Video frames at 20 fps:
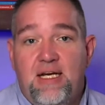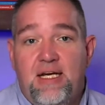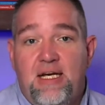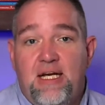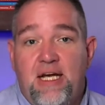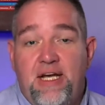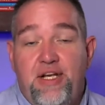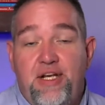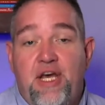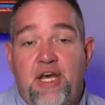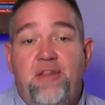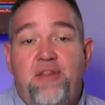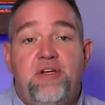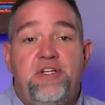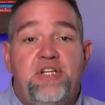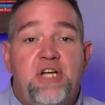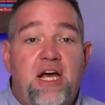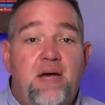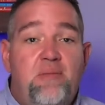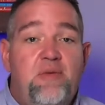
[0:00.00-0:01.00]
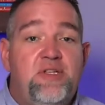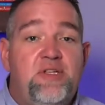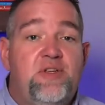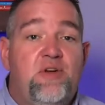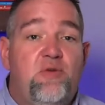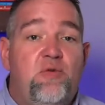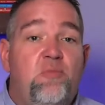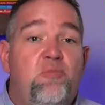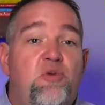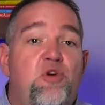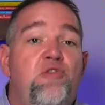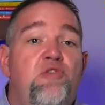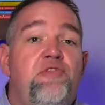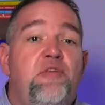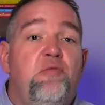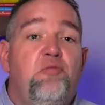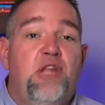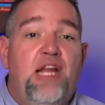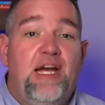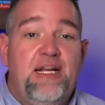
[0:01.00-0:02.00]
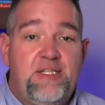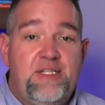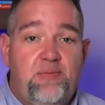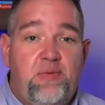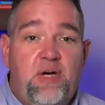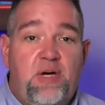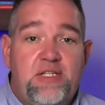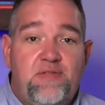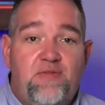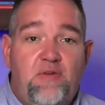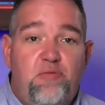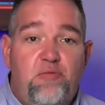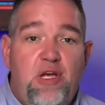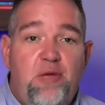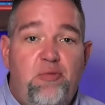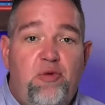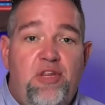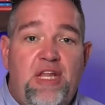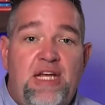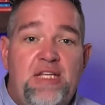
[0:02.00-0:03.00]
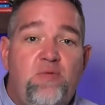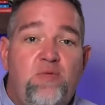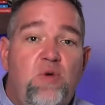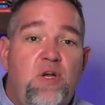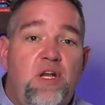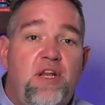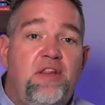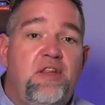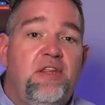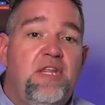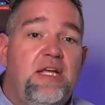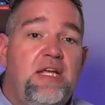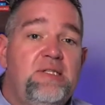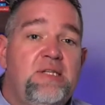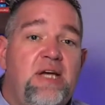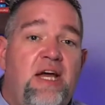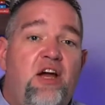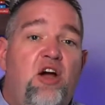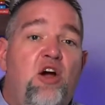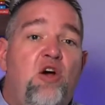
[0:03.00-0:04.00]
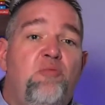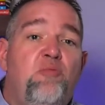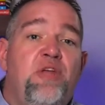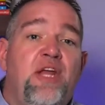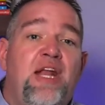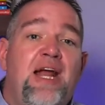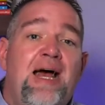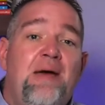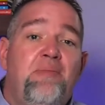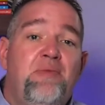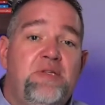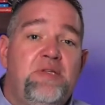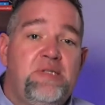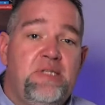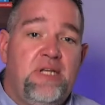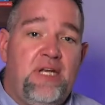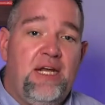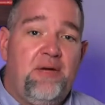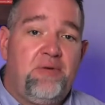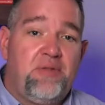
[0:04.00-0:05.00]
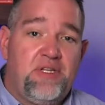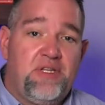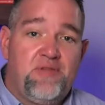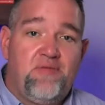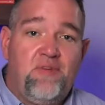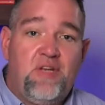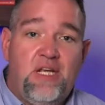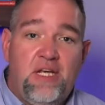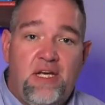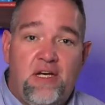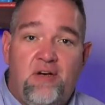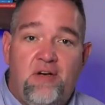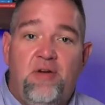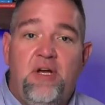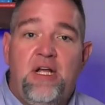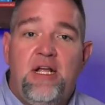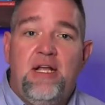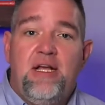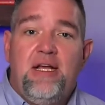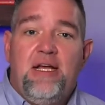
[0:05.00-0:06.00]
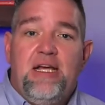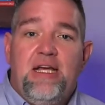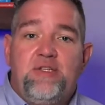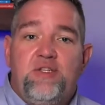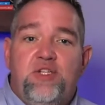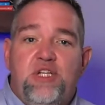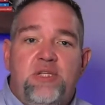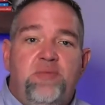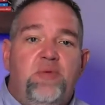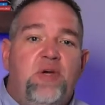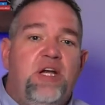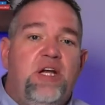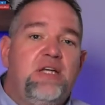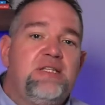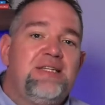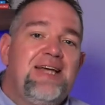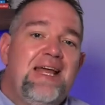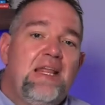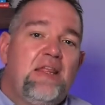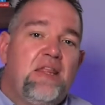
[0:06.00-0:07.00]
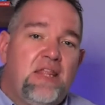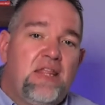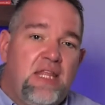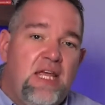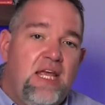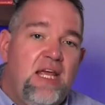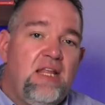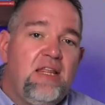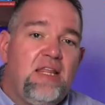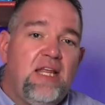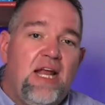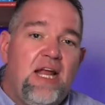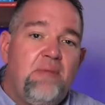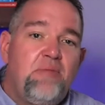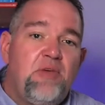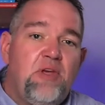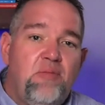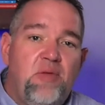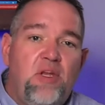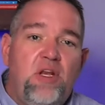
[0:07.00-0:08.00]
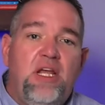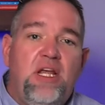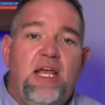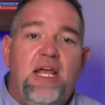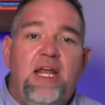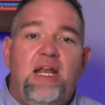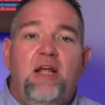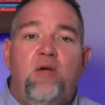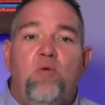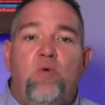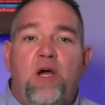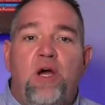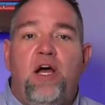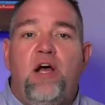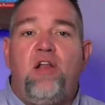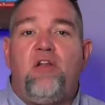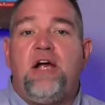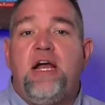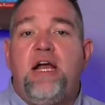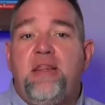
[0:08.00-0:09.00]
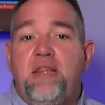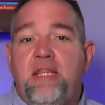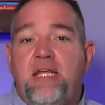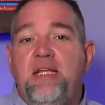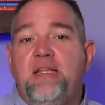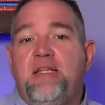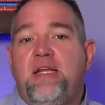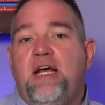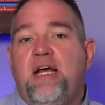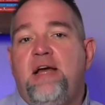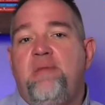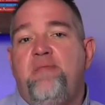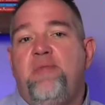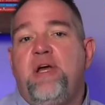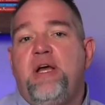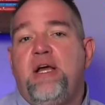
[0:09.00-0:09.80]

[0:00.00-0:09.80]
Another job is to remove the blind spots from people. And that's one of the things I hope that happens today with this video, is just because I think that I'm communicating well, or I think that I'm